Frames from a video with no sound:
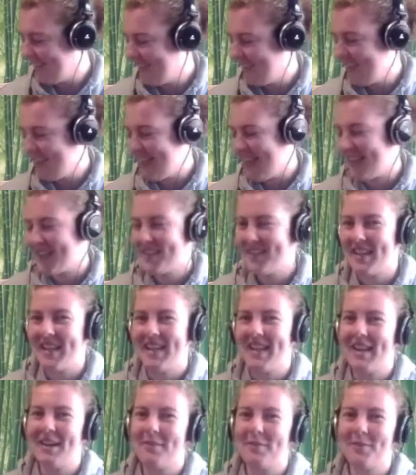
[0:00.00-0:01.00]
like I
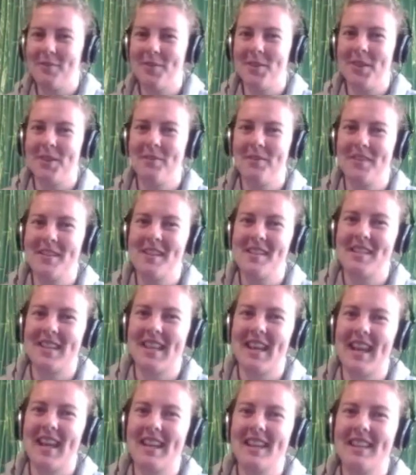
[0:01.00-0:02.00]
say, I'm falling for this
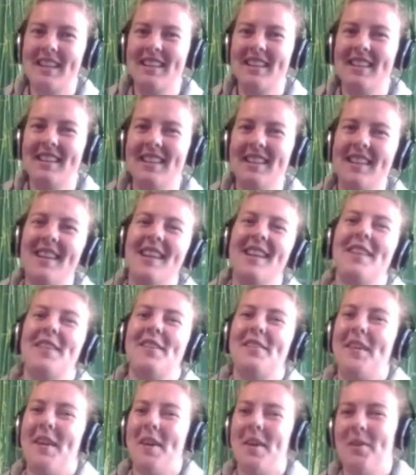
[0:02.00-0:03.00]
again,
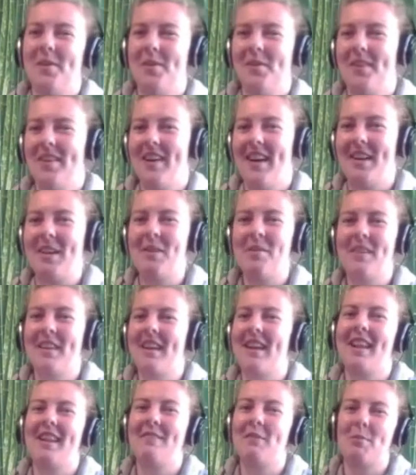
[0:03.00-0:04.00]
so I don't think
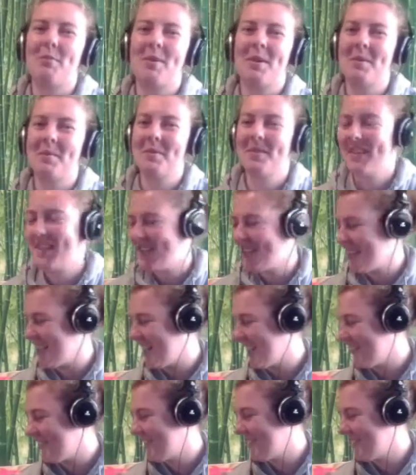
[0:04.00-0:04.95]
I'll ever part with these now.